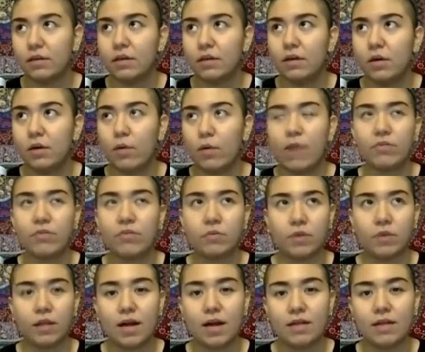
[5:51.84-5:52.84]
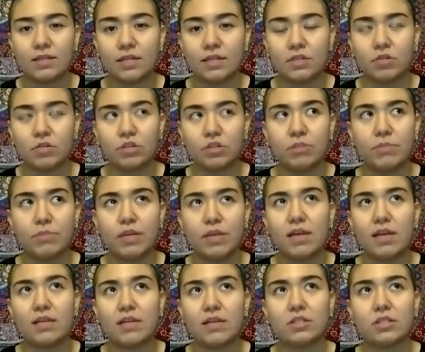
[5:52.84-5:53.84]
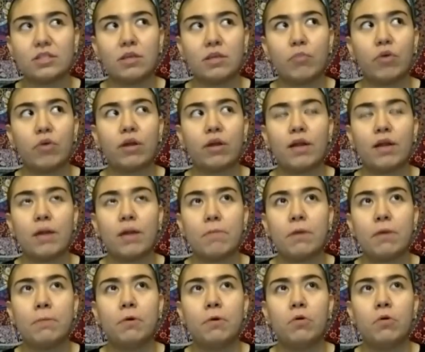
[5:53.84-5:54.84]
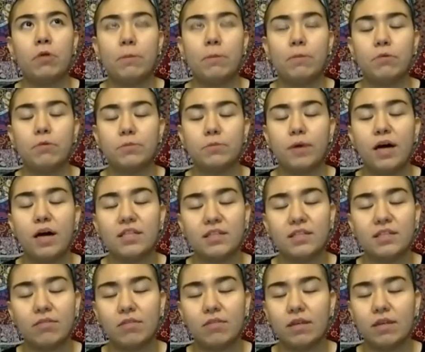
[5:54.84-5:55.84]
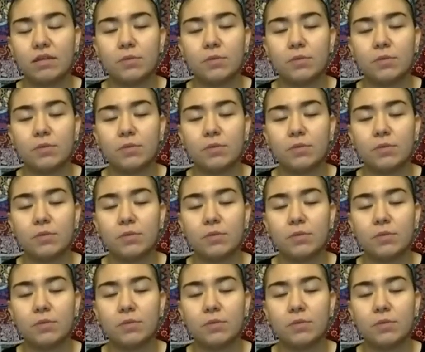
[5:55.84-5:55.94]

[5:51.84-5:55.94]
we have to realize that social media is just somewhere that people only post positive things.